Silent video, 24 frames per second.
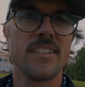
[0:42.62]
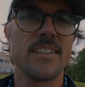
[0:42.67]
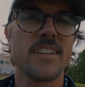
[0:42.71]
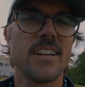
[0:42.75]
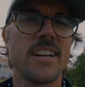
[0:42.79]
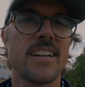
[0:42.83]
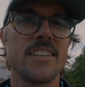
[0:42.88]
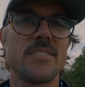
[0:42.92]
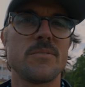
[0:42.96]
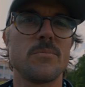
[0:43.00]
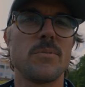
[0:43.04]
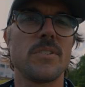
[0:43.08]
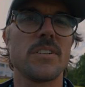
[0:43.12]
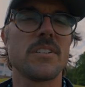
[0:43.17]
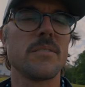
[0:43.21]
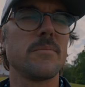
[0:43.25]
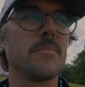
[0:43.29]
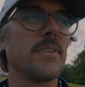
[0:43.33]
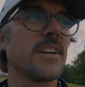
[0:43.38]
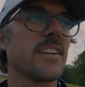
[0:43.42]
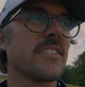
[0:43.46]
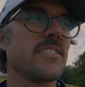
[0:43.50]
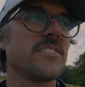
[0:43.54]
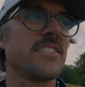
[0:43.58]
Guys,
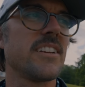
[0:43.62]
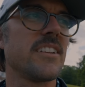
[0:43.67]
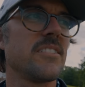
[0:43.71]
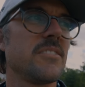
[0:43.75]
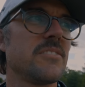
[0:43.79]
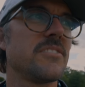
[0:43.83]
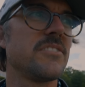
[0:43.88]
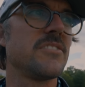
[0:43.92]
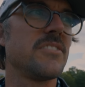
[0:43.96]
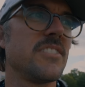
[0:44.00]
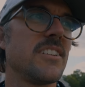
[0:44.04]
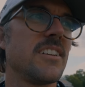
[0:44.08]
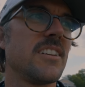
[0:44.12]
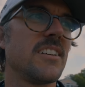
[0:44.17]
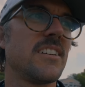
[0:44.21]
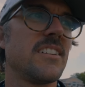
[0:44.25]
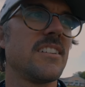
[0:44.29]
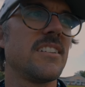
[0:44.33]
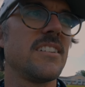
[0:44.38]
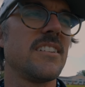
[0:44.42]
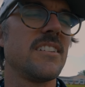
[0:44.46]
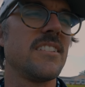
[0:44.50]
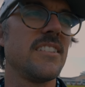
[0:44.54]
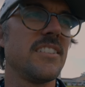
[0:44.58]
welcome back to the channel.
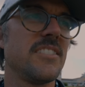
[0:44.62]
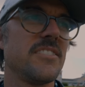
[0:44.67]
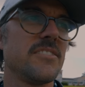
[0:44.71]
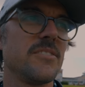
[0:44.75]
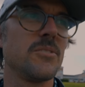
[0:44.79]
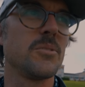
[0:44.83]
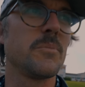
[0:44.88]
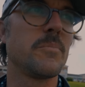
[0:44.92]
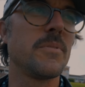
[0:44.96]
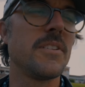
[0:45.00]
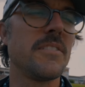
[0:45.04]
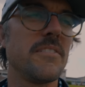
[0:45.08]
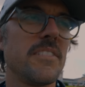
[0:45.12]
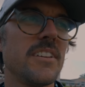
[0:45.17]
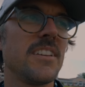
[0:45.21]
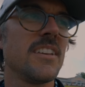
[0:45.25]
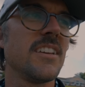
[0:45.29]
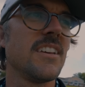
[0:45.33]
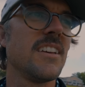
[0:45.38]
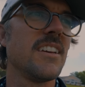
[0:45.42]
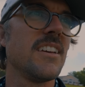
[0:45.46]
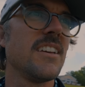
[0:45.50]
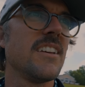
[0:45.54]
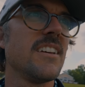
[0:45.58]
This is Luke Peavy
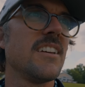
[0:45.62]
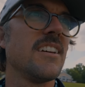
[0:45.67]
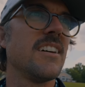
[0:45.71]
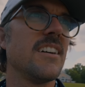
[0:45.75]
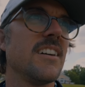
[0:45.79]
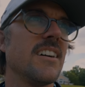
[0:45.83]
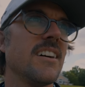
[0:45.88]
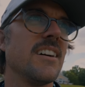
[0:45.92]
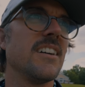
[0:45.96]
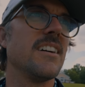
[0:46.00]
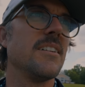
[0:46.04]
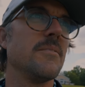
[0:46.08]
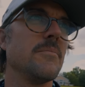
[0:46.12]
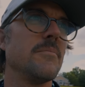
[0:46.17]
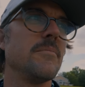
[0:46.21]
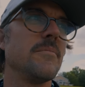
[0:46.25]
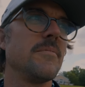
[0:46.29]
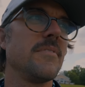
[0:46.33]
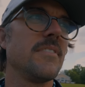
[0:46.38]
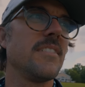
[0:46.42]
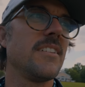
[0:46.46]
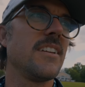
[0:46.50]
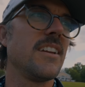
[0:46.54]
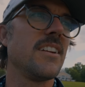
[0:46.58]

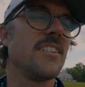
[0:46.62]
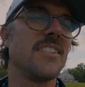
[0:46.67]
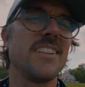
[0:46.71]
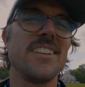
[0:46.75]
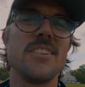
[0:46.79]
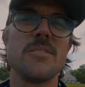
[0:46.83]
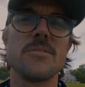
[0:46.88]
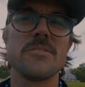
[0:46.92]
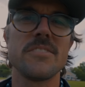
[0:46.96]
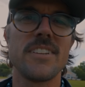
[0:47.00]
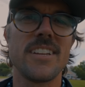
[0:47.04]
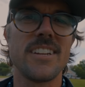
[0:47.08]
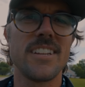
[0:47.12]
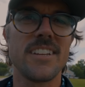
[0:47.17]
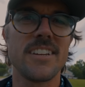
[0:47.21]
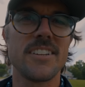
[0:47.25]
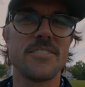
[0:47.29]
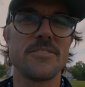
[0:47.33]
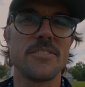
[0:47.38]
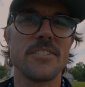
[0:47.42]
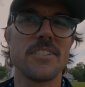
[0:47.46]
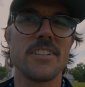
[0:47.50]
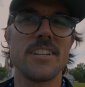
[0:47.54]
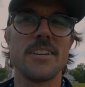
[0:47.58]
here at Eagles Landing
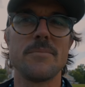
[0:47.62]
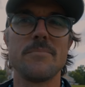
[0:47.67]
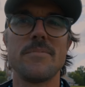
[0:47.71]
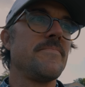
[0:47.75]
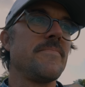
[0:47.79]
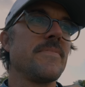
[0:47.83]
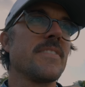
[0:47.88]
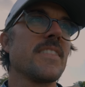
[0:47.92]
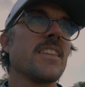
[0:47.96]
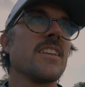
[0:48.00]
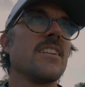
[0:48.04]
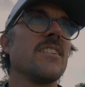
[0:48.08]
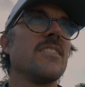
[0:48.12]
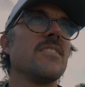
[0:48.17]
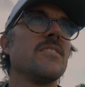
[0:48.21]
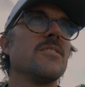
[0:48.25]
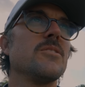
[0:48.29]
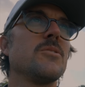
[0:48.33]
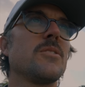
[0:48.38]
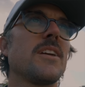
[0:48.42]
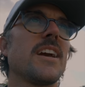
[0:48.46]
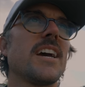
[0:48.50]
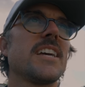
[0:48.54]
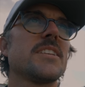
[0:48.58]
Country Club.
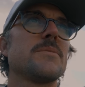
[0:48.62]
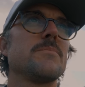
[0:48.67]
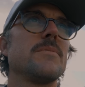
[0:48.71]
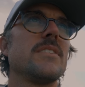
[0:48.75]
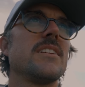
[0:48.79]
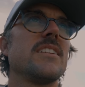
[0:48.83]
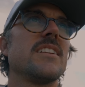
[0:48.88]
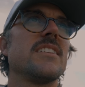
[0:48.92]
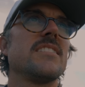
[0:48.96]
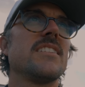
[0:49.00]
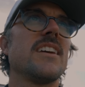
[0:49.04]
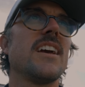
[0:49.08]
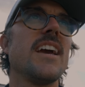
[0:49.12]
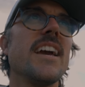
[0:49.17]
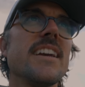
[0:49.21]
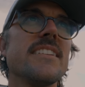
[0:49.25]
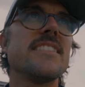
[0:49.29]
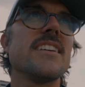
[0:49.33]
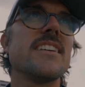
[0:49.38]
Luke asked me to say, hey,